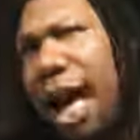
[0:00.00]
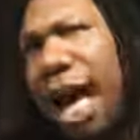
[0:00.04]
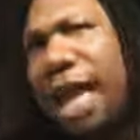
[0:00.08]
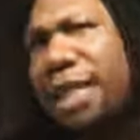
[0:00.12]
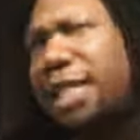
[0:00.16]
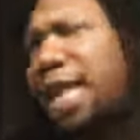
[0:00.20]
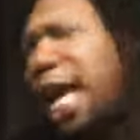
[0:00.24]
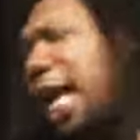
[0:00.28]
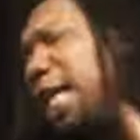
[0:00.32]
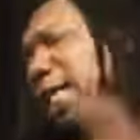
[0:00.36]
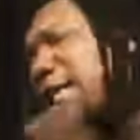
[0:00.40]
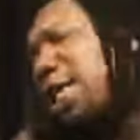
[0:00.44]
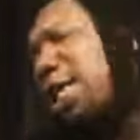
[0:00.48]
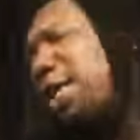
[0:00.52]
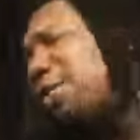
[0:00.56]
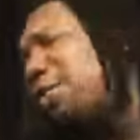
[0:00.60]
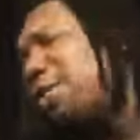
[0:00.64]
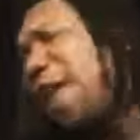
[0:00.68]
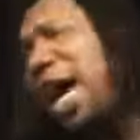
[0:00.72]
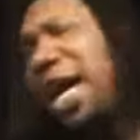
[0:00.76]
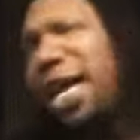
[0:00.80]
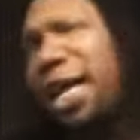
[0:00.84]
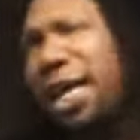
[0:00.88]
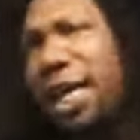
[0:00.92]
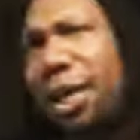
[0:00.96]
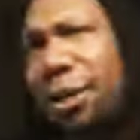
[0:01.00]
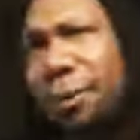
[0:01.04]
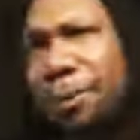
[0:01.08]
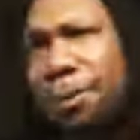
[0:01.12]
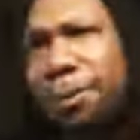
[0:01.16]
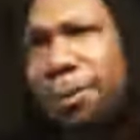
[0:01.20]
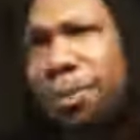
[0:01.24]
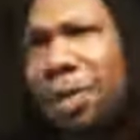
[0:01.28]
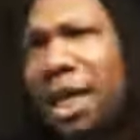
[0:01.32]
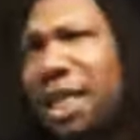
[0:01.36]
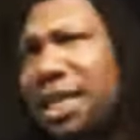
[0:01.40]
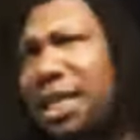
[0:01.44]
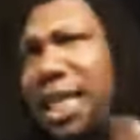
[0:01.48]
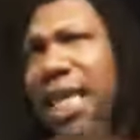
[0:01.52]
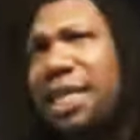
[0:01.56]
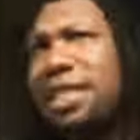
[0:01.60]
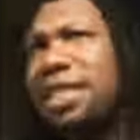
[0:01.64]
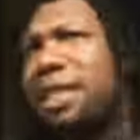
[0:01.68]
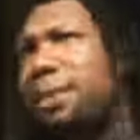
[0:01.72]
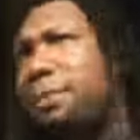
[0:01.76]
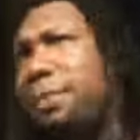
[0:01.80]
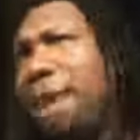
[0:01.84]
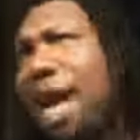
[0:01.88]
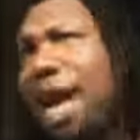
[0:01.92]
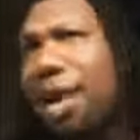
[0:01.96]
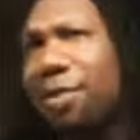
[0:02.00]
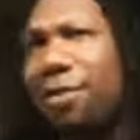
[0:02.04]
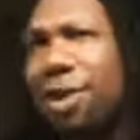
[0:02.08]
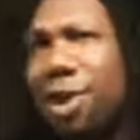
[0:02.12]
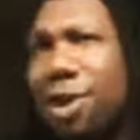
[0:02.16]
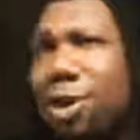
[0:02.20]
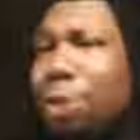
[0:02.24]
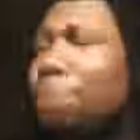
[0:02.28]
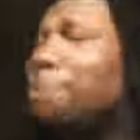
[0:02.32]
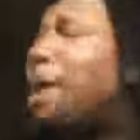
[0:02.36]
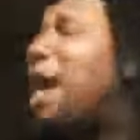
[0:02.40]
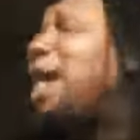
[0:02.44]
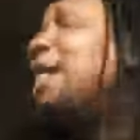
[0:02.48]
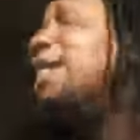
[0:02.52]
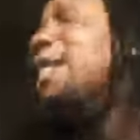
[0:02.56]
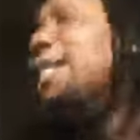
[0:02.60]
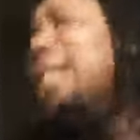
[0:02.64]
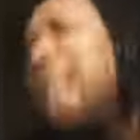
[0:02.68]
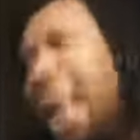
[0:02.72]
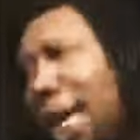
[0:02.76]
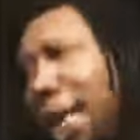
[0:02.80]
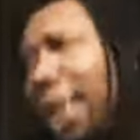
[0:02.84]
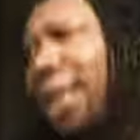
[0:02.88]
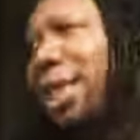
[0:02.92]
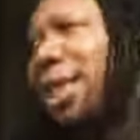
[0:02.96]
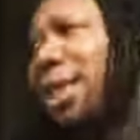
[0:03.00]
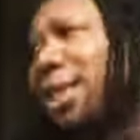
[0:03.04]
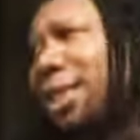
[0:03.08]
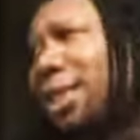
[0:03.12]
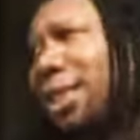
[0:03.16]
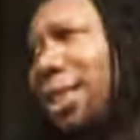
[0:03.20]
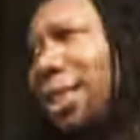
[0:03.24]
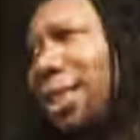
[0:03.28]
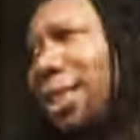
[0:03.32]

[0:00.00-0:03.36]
At the end of the record, he says to Mary, You my nigga.